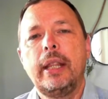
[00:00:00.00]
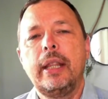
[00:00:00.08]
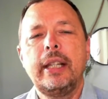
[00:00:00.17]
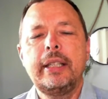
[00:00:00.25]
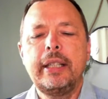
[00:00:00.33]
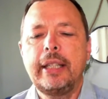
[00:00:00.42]

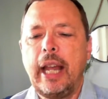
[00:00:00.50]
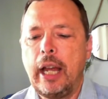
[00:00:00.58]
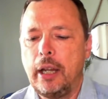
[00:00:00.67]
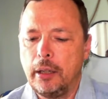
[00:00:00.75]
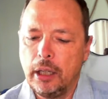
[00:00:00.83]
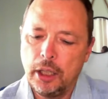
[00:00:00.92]
and this is
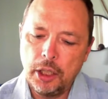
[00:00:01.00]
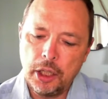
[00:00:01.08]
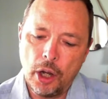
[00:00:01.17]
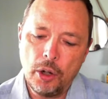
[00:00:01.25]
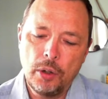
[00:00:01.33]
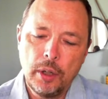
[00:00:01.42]
how,
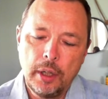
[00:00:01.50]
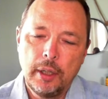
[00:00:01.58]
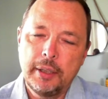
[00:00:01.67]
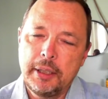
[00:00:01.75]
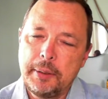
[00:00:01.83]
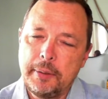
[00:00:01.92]
you know,
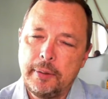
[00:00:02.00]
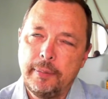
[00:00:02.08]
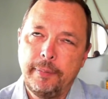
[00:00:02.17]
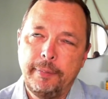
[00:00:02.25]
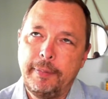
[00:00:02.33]
this,